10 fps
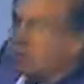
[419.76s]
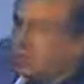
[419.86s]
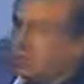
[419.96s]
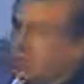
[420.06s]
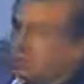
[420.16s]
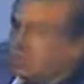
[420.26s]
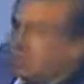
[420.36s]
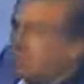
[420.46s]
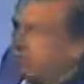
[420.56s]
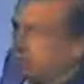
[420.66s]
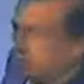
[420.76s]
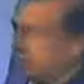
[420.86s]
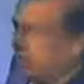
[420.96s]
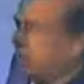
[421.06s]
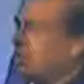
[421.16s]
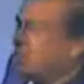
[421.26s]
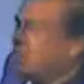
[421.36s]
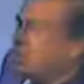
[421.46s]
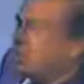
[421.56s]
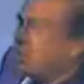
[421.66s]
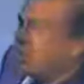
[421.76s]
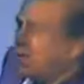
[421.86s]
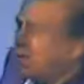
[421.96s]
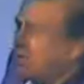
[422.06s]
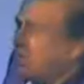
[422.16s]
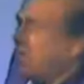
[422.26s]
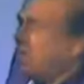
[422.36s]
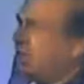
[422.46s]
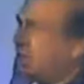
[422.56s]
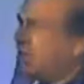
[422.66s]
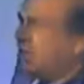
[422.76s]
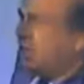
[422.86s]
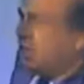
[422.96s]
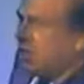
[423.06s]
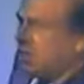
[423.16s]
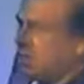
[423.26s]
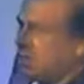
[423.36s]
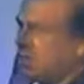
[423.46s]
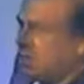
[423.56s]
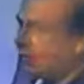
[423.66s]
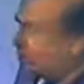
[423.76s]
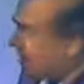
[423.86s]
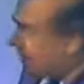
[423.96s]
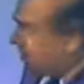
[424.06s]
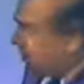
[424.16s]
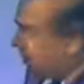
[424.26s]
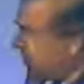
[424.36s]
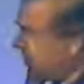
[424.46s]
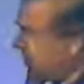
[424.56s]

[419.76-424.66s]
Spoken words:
then in 1940, Stalin had exiled